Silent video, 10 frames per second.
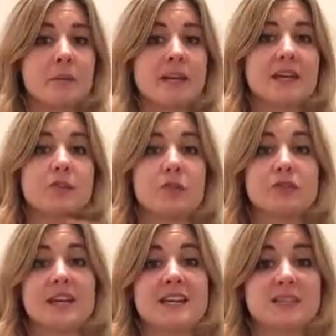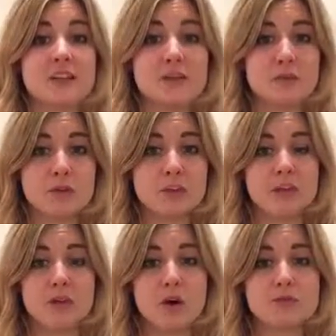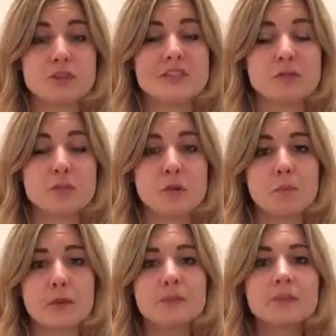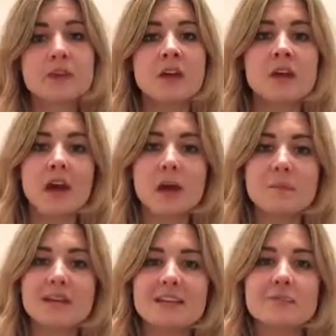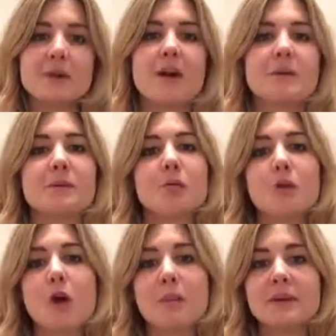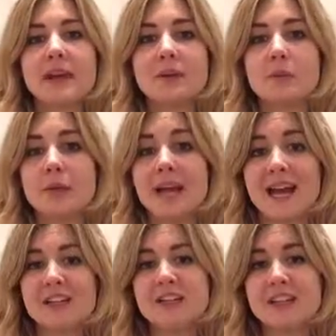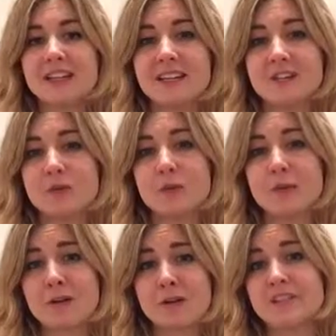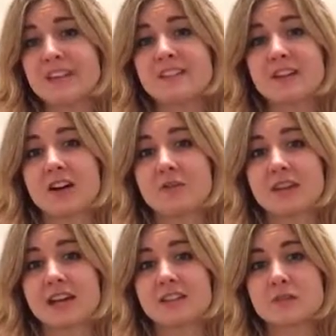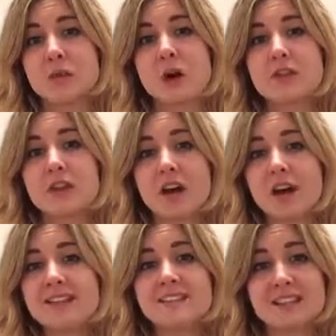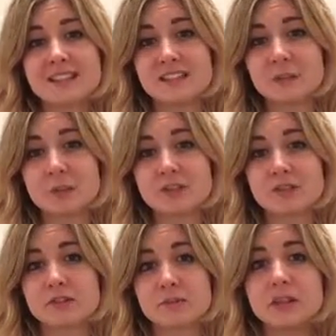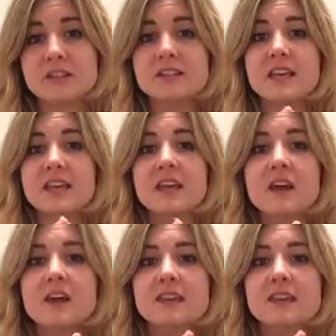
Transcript: up here, the rotator cuff one that often is a problem. It's becoming more common now that we actually talk about rotator cuff tears rather than isolating the muscles, because they